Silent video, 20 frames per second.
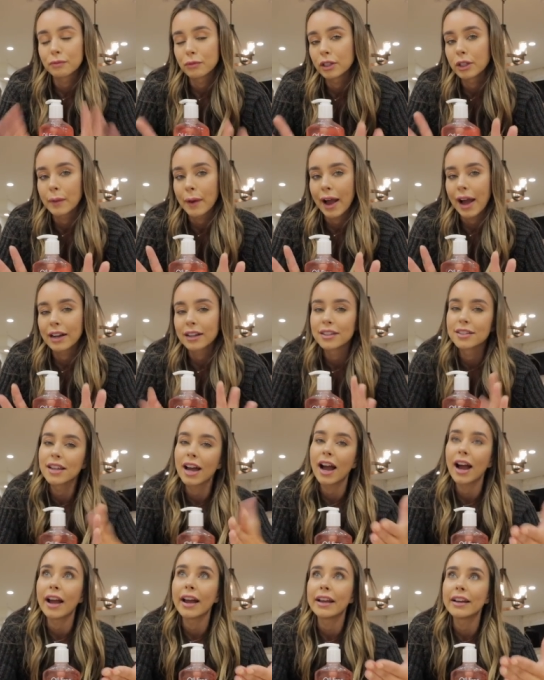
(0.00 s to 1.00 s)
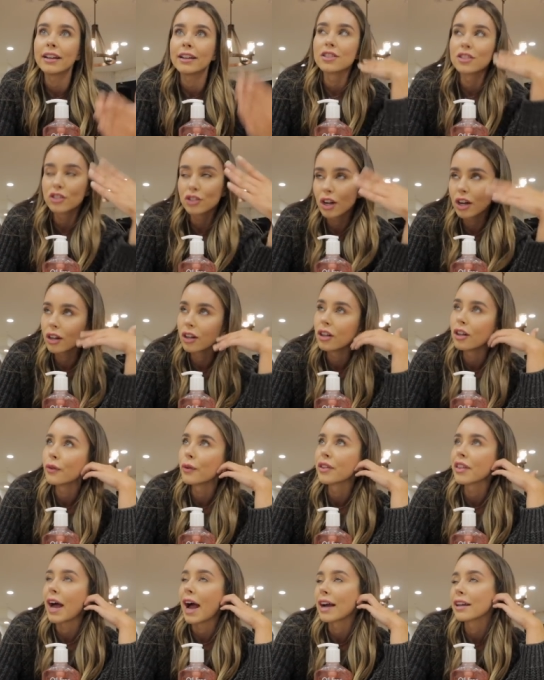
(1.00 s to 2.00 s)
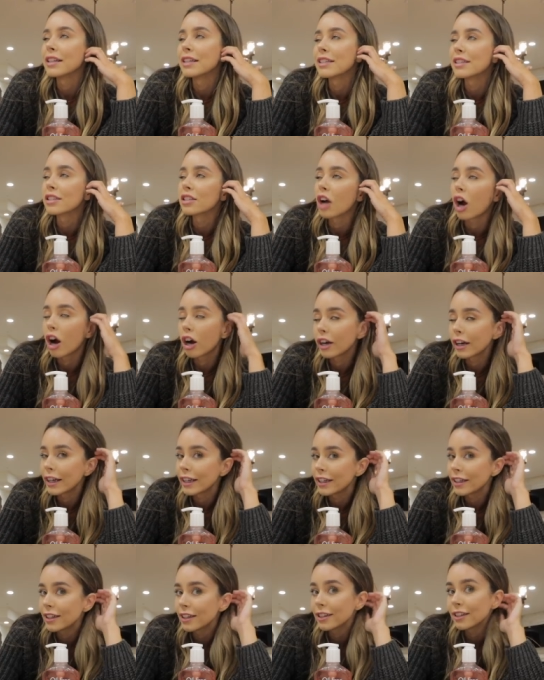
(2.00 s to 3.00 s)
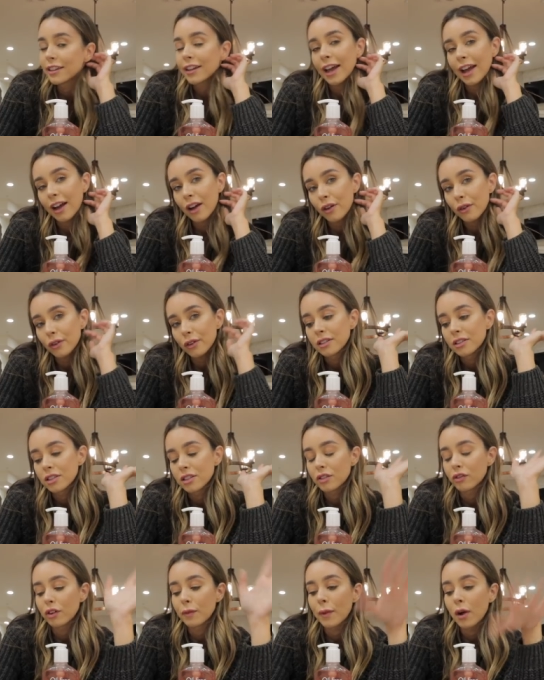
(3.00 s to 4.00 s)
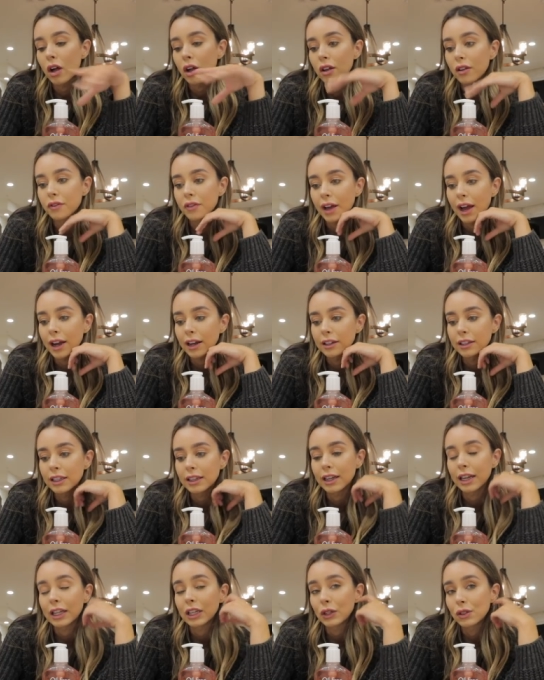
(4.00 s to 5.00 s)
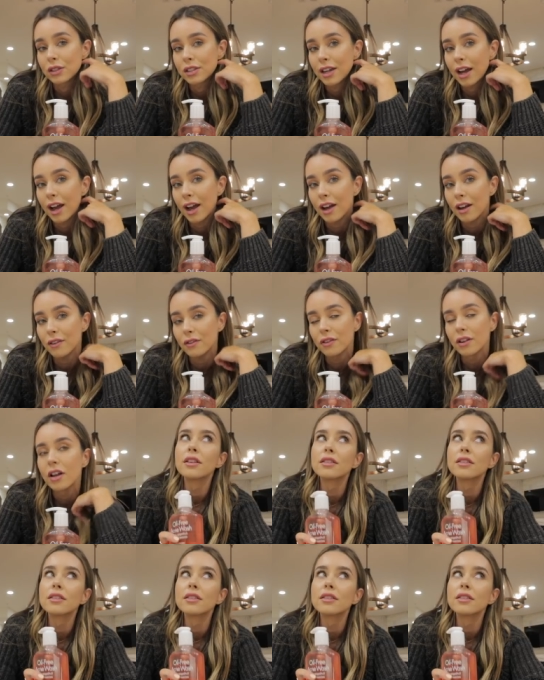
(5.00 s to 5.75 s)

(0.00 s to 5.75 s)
really bad because I struggle with acne scarring now just from all of the acne that I used to have.